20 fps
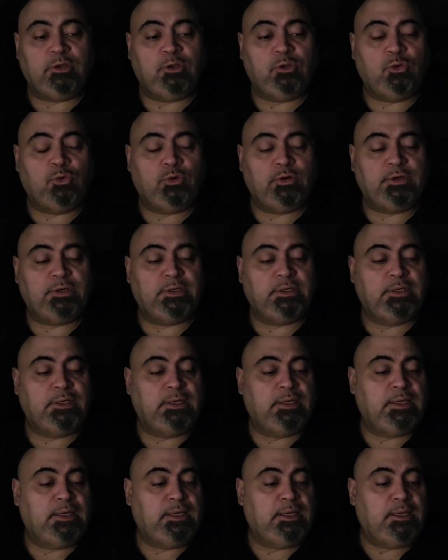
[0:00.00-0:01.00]
the Lord,
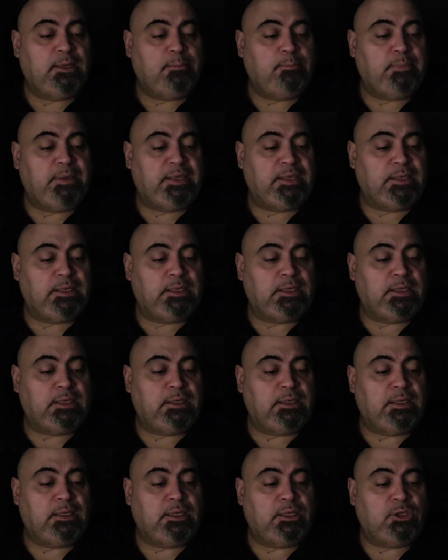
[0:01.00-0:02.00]

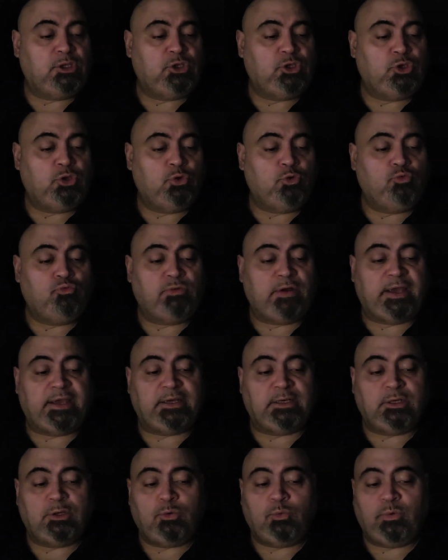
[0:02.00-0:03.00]
making you
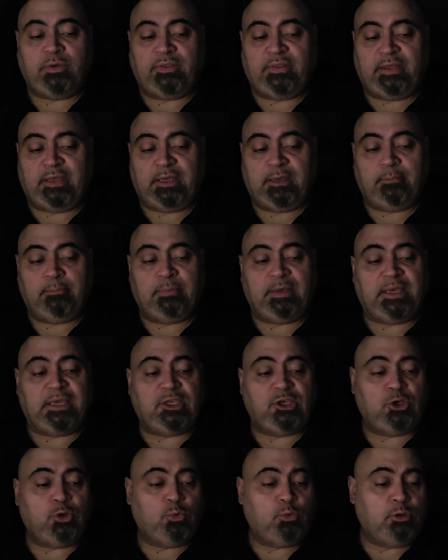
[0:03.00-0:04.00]
right with him,
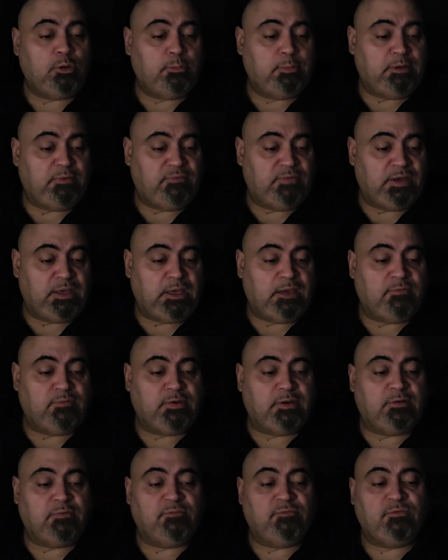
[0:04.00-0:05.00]
and you will be
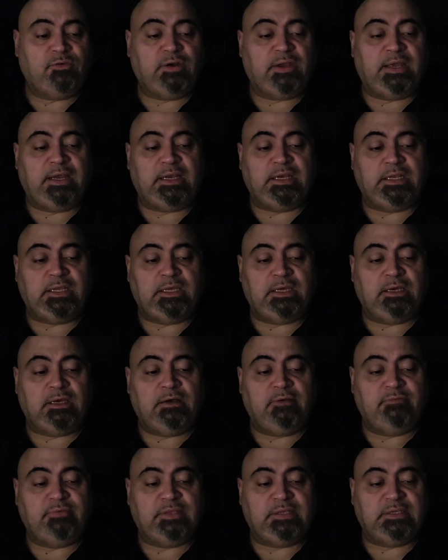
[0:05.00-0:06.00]
forgiven for any
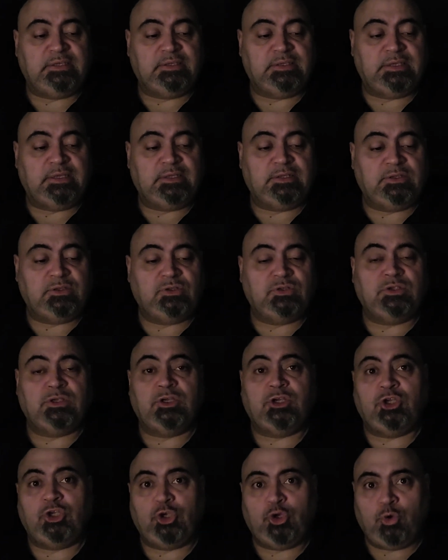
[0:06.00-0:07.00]
of these sins
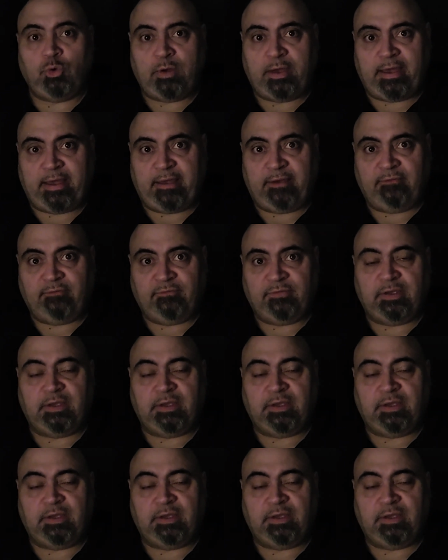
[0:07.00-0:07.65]
you have